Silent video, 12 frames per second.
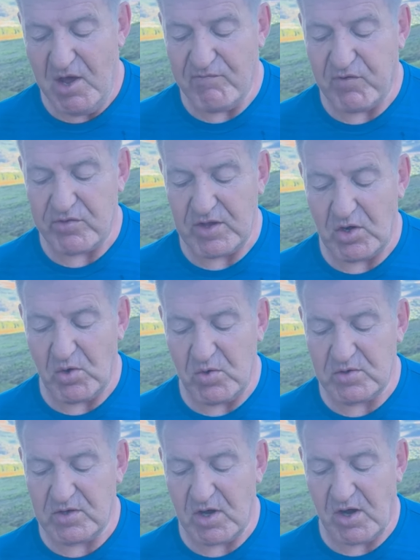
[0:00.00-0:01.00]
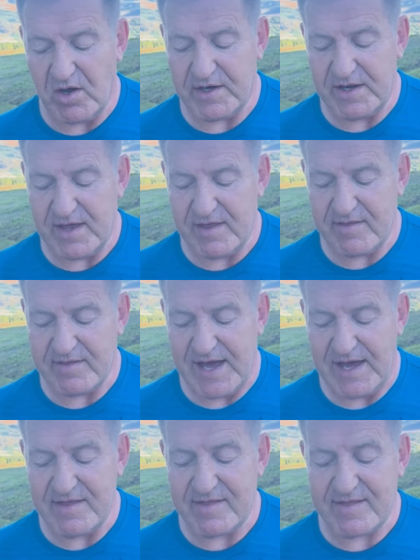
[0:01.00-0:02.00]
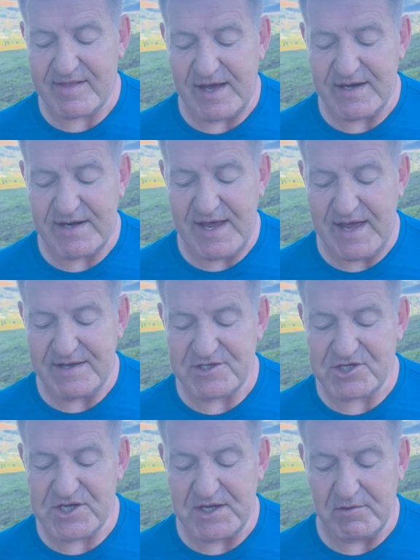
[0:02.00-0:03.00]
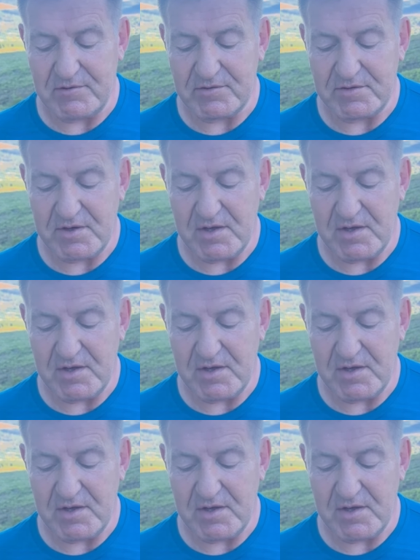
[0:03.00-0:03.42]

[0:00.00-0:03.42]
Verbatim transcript: For the Lord God is a sun and shield.